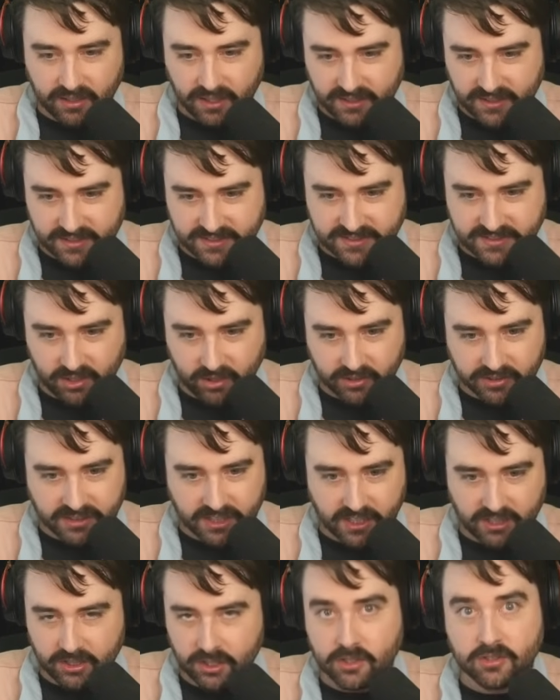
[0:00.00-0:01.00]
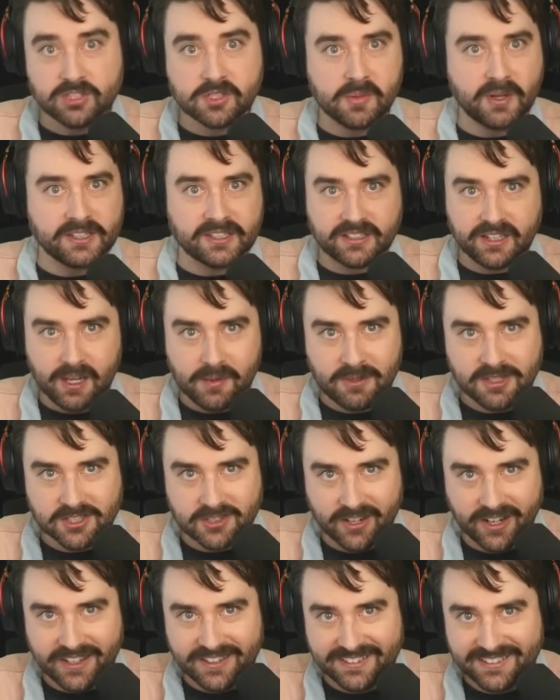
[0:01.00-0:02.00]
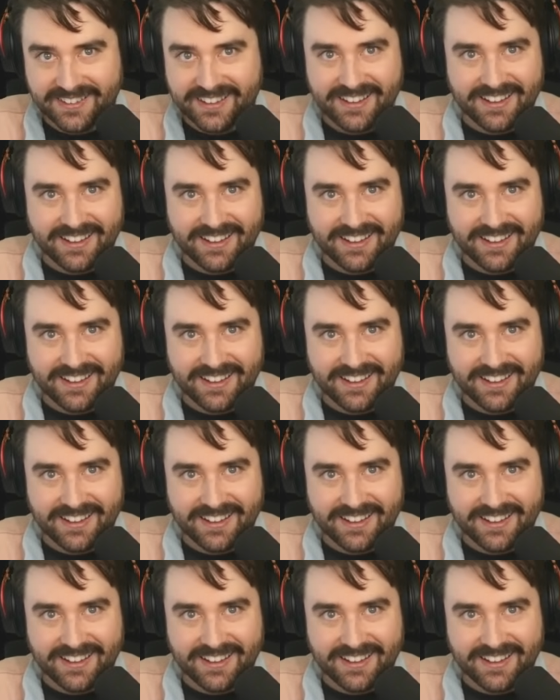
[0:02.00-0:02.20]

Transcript: And it's already a huge amount of damage, right?